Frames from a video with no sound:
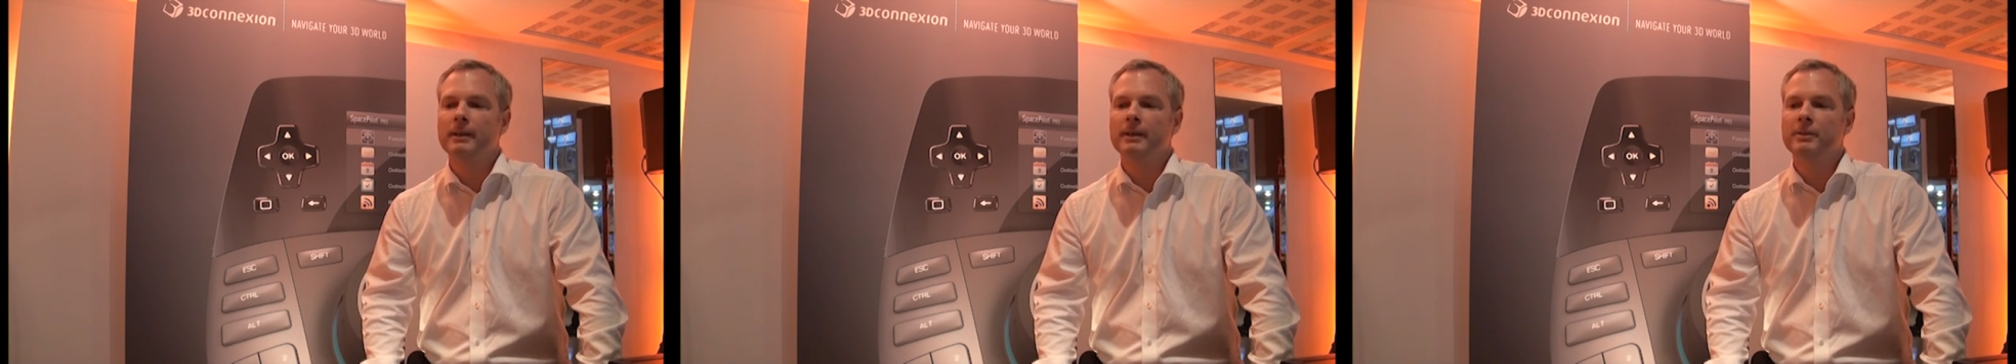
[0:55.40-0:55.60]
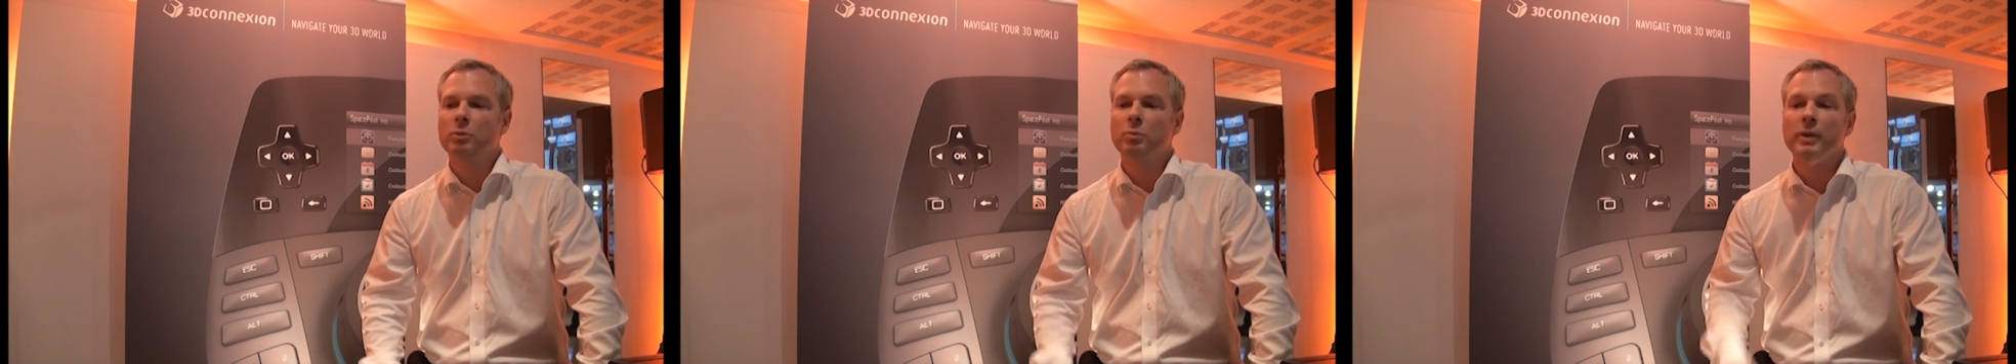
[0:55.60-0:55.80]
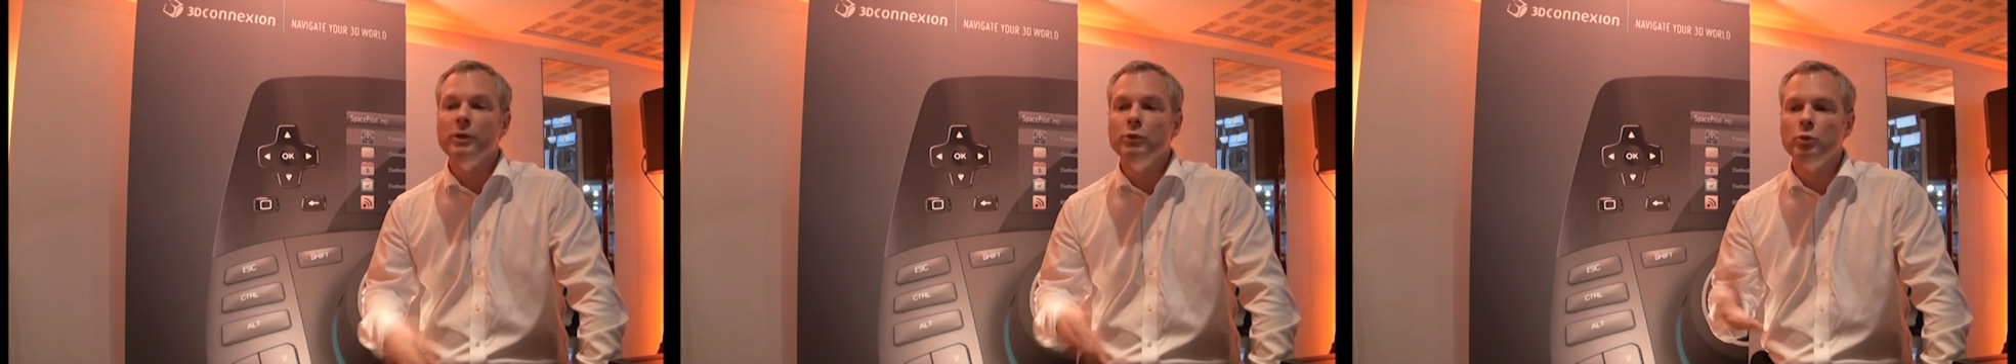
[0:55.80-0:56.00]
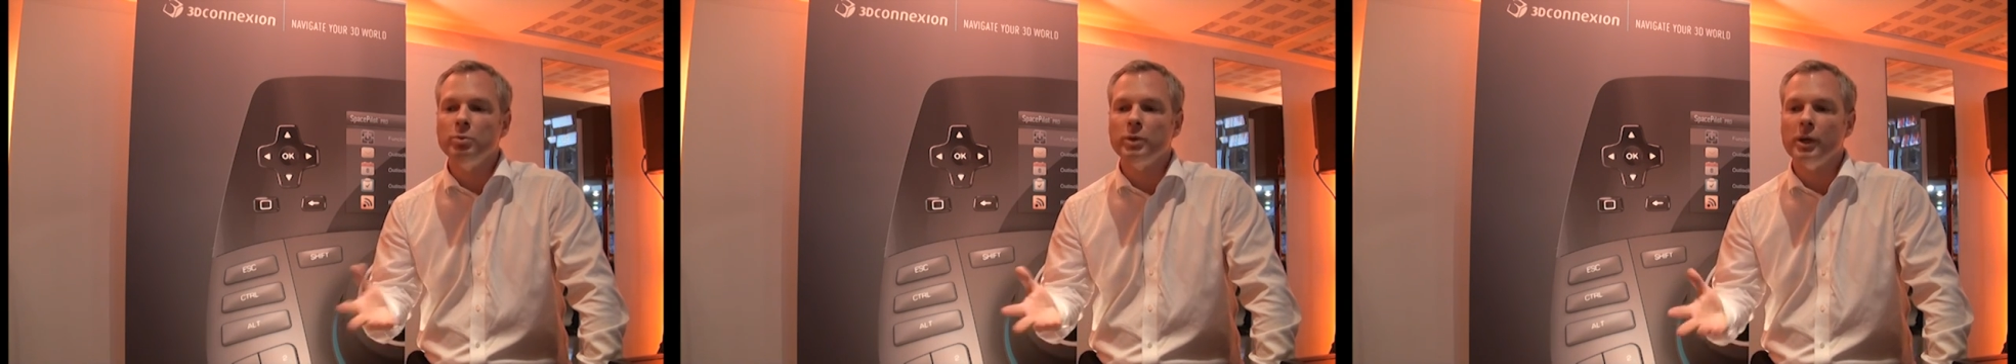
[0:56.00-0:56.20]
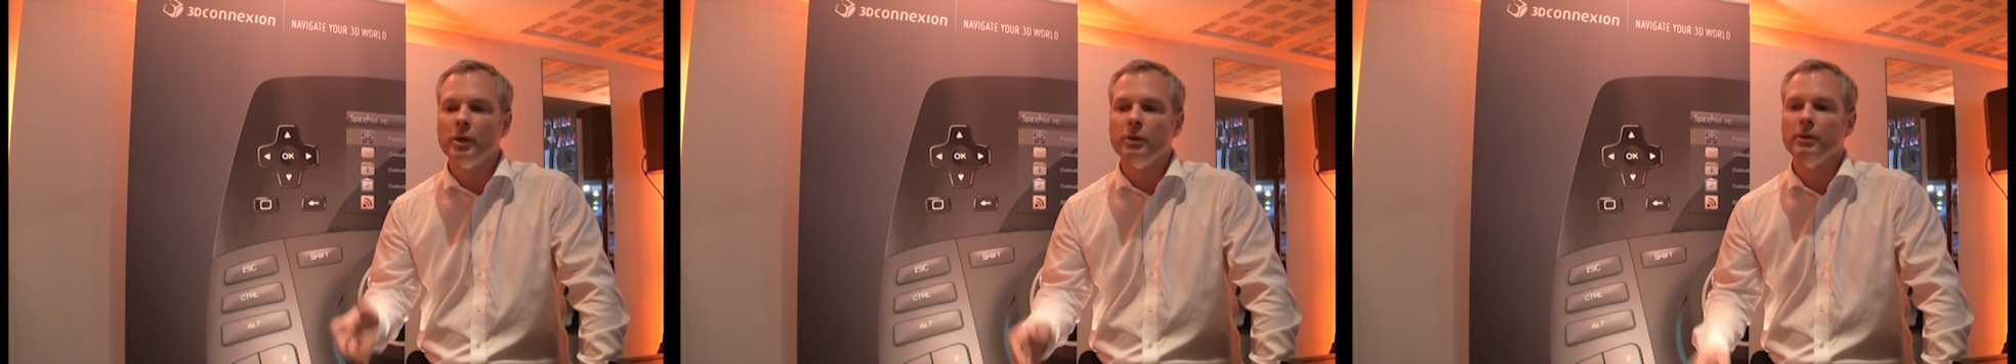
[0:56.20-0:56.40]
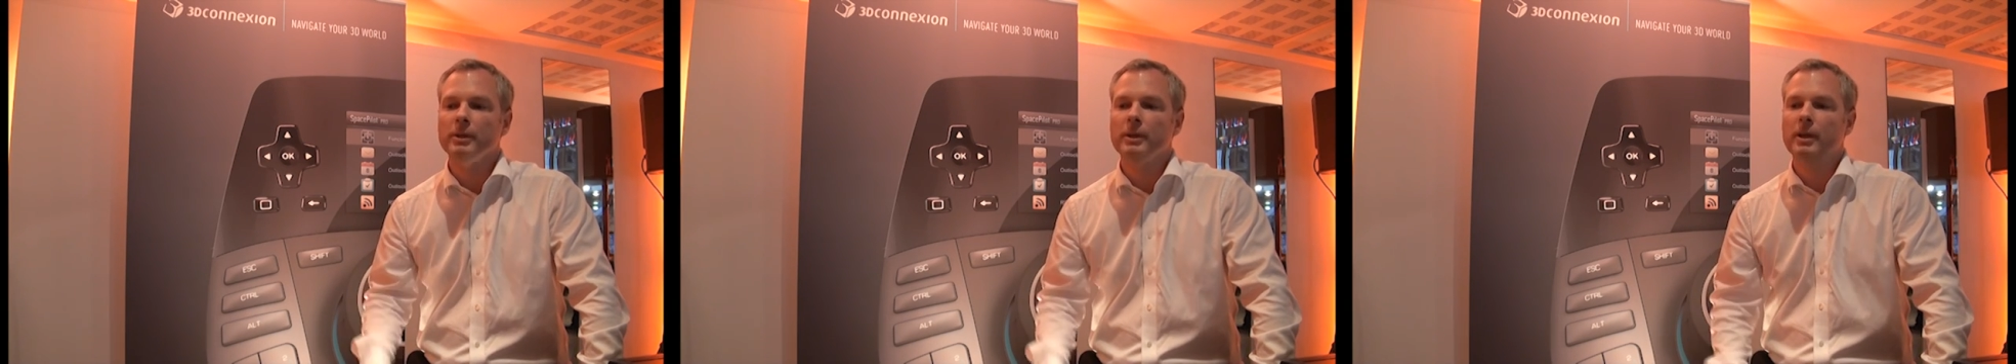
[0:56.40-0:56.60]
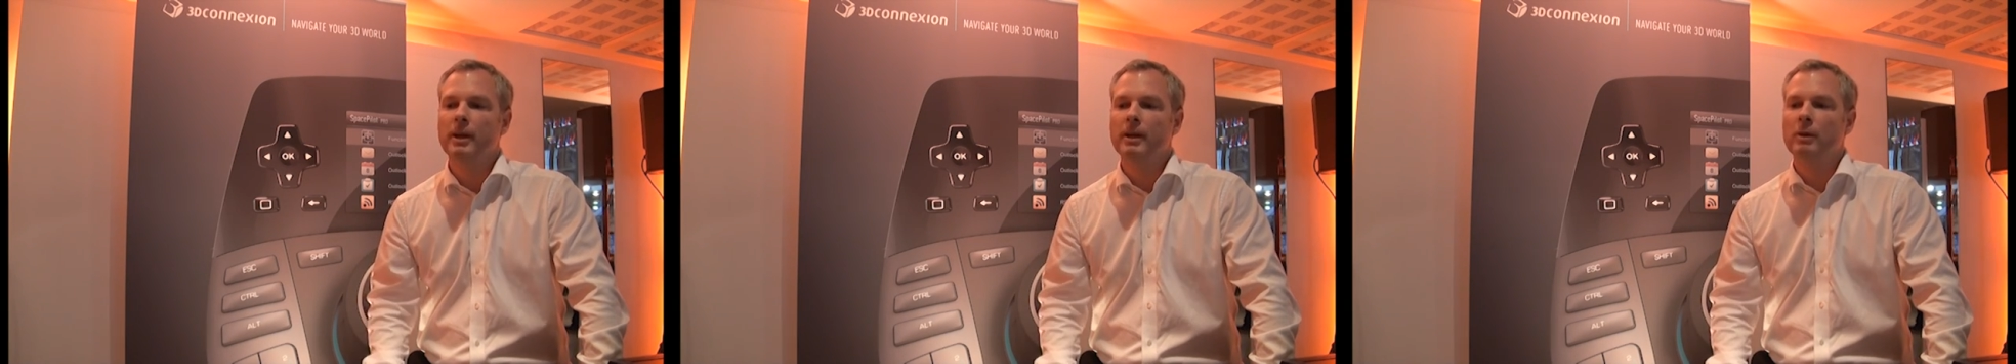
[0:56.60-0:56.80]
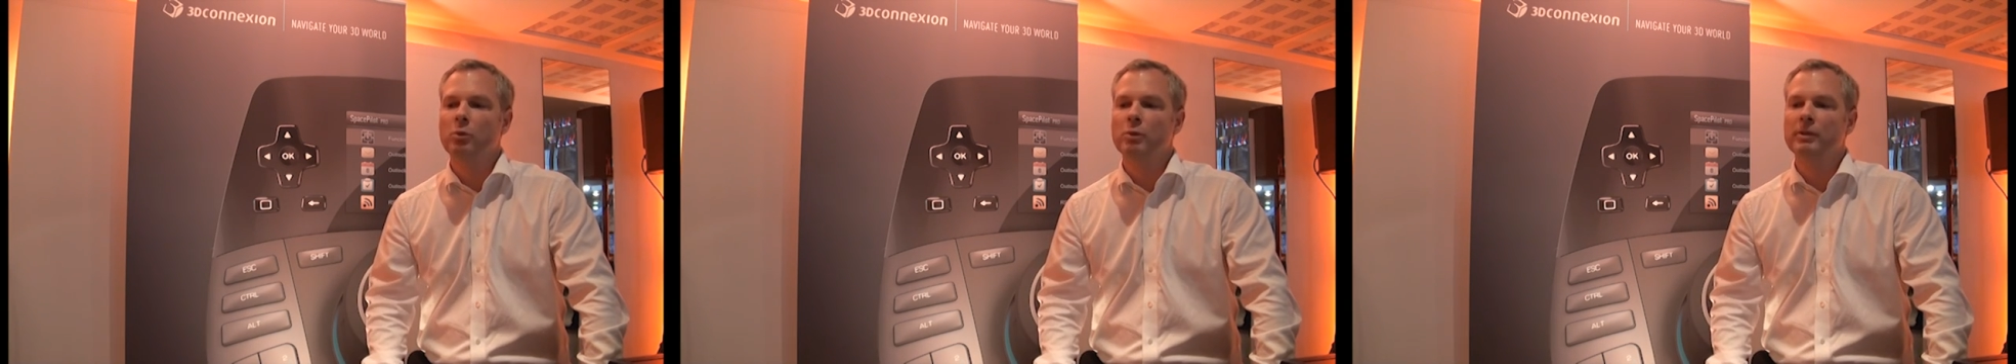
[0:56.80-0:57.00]
It's a brand new product
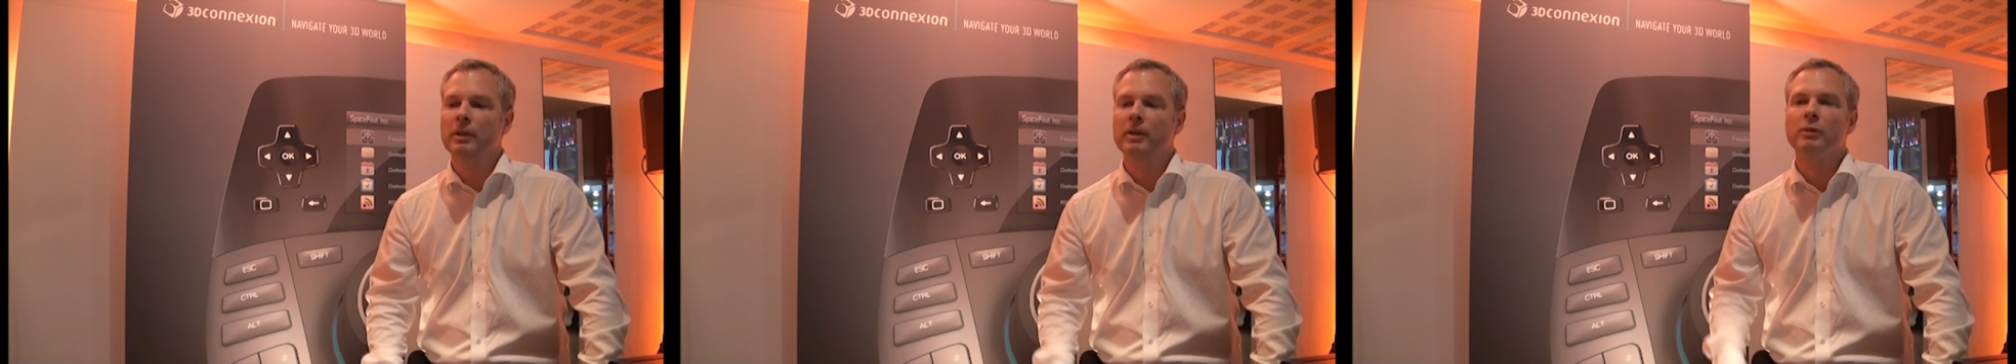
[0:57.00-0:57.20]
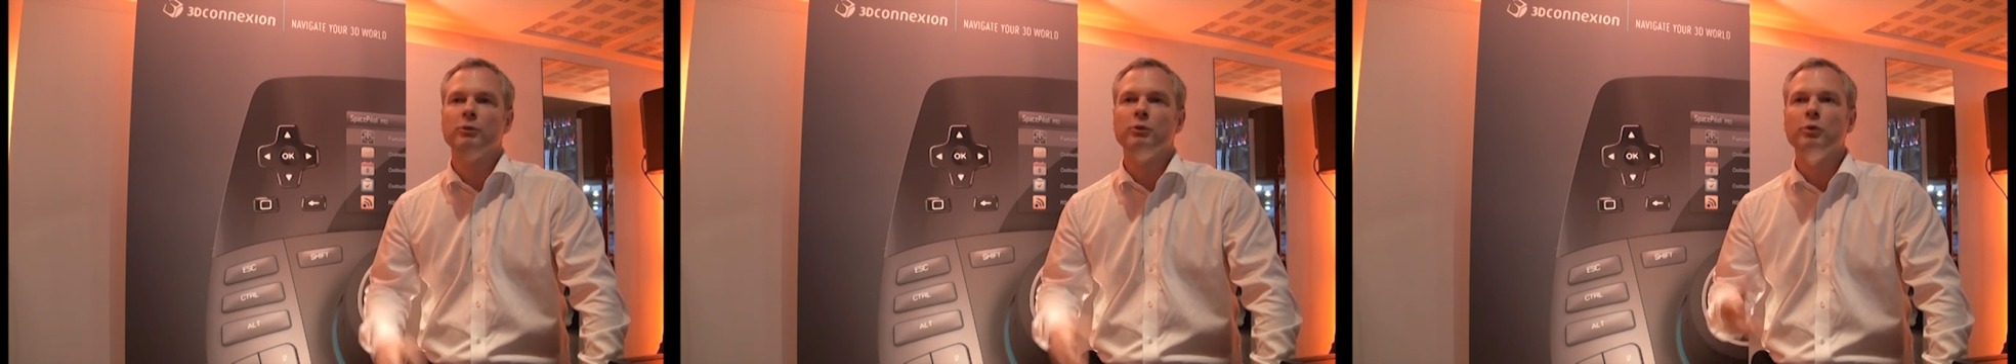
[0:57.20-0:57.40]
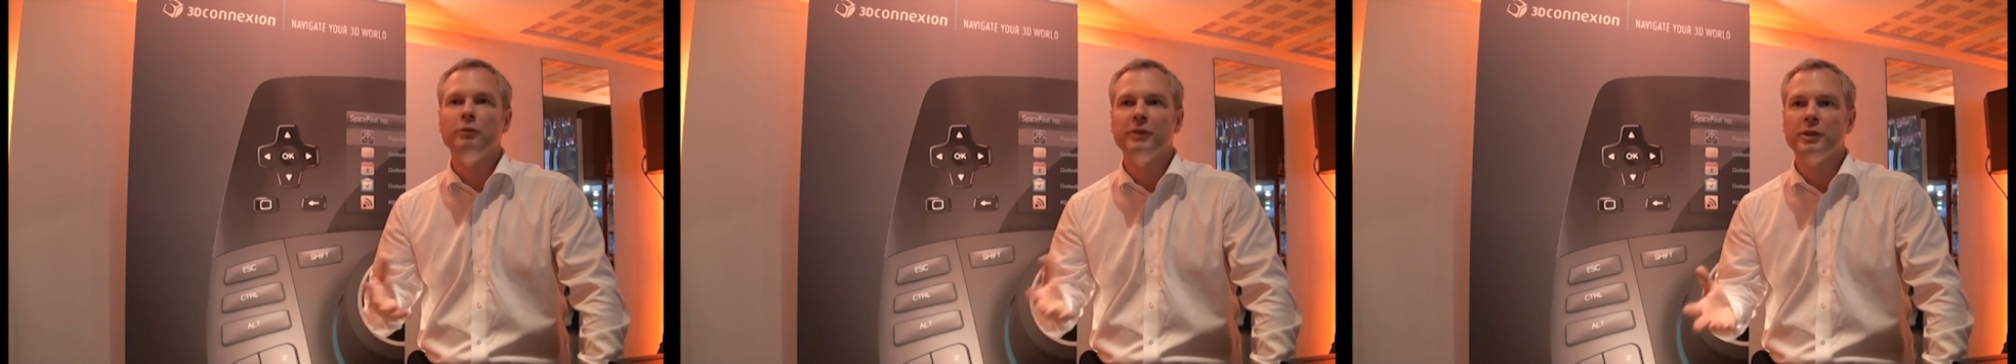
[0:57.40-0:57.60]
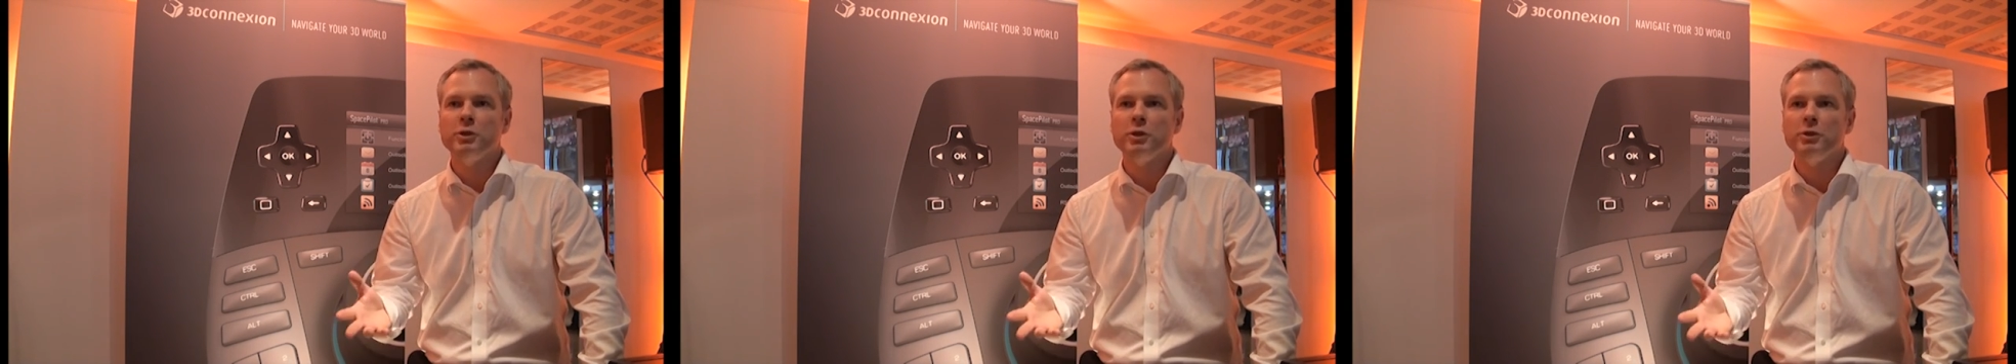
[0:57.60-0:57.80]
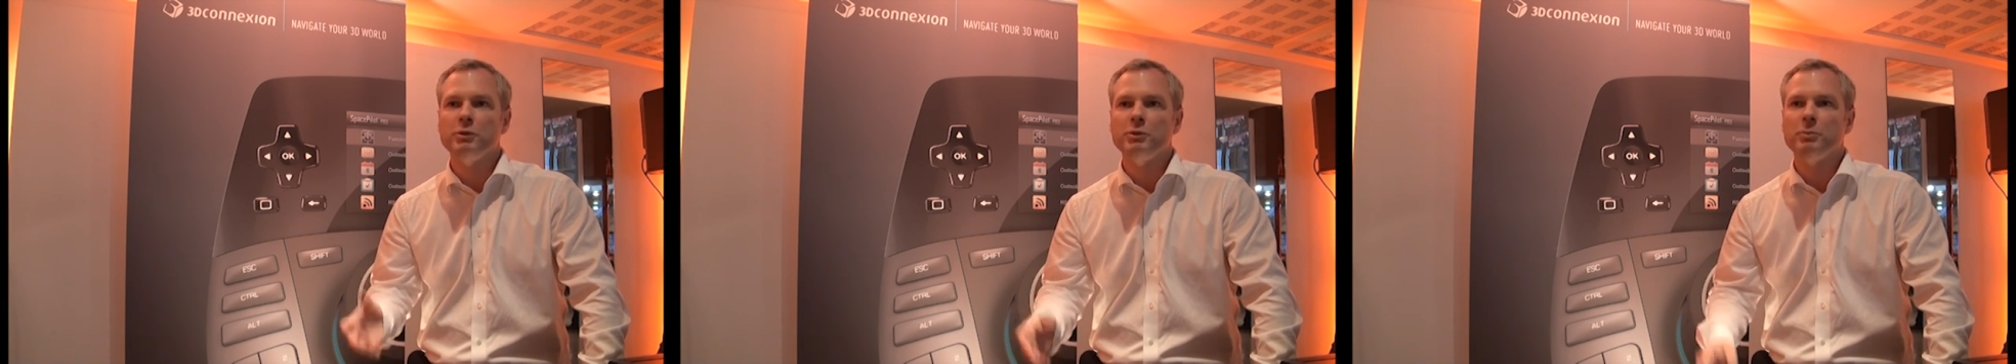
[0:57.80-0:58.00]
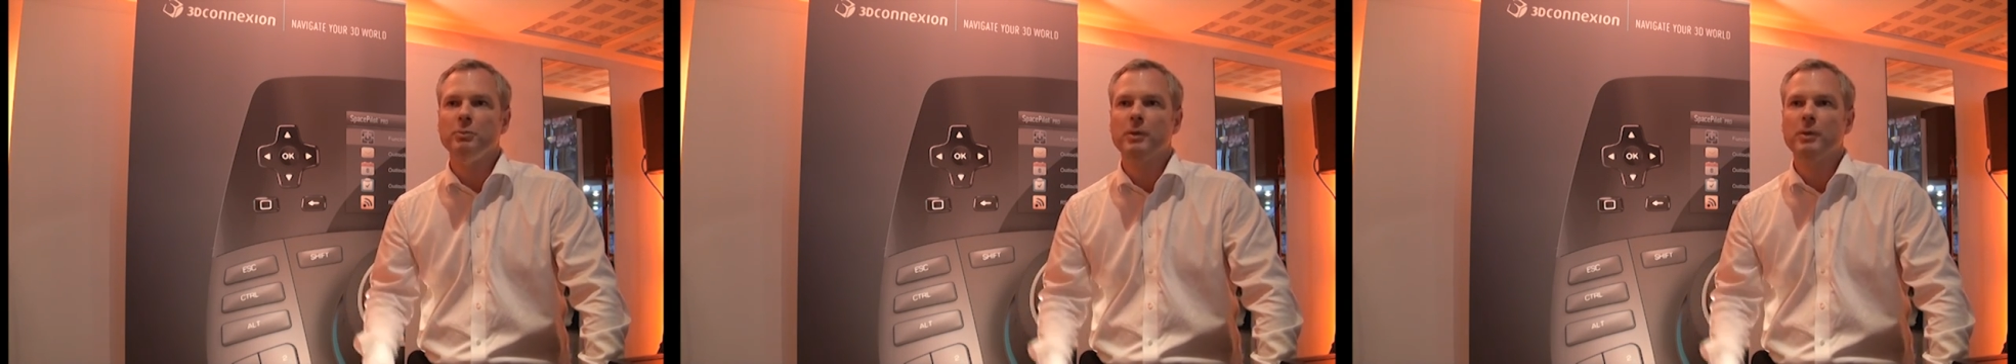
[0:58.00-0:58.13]
with a lot of new features.